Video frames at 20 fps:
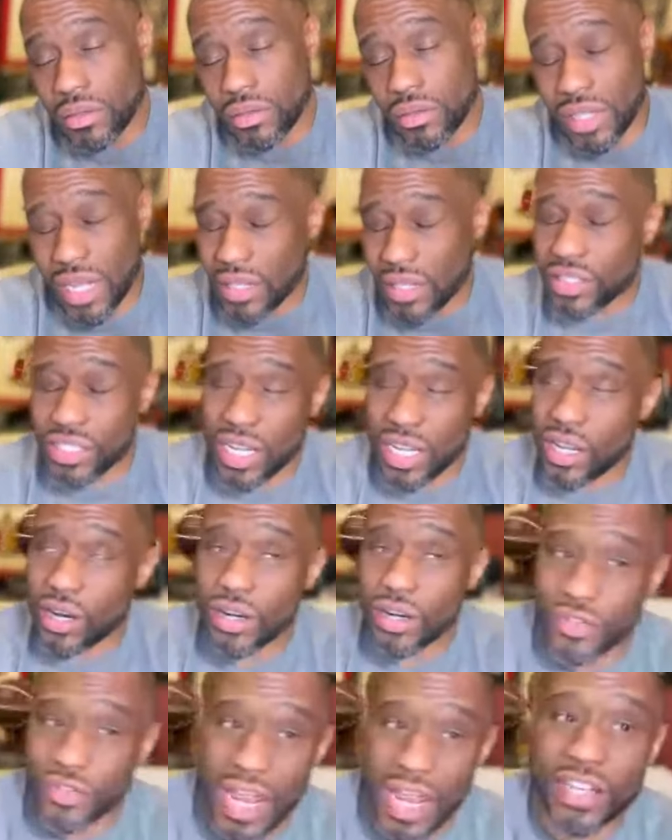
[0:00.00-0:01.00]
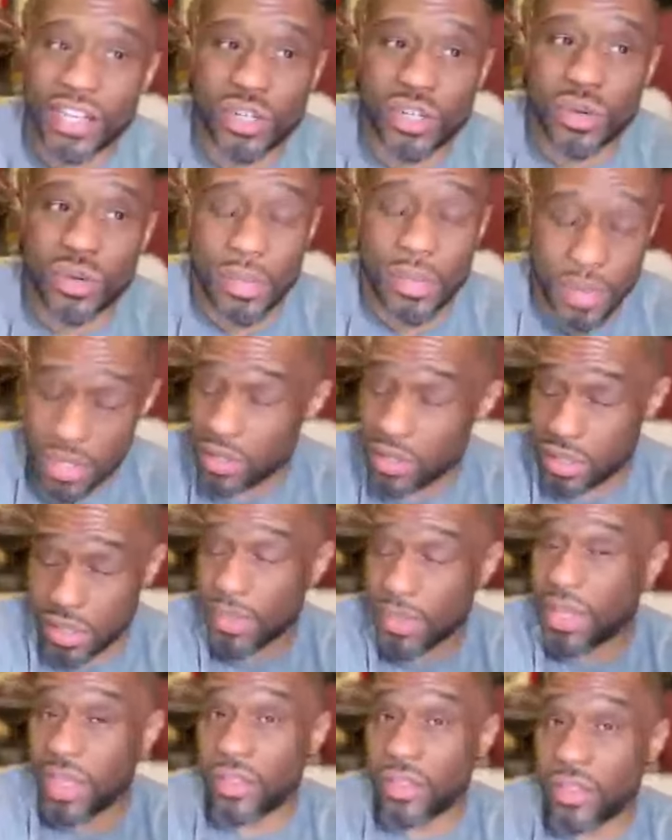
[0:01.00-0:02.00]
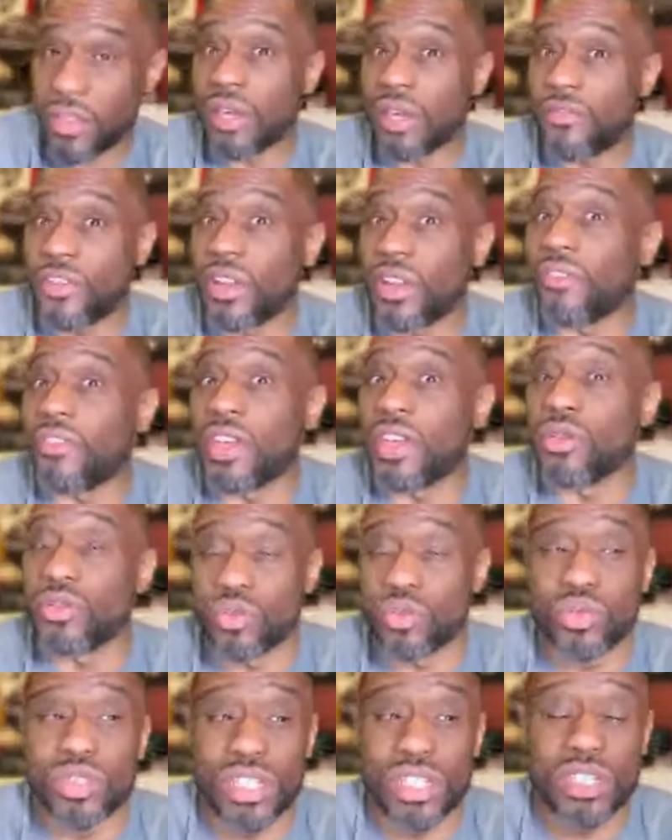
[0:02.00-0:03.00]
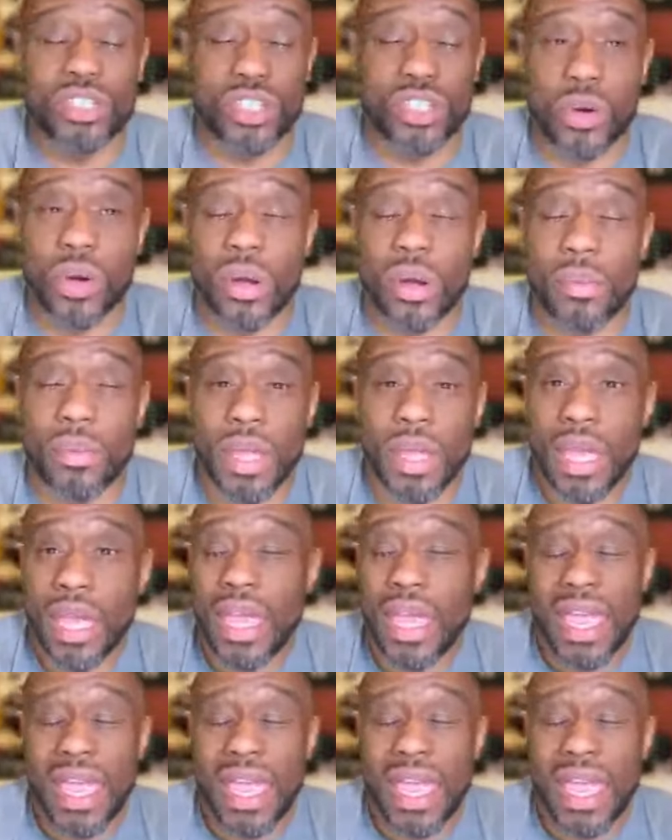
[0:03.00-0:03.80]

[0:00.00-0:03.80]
shout out to Jalen Hurts for not showing up, and some of the other Philadelphia Eagles who didn't show up.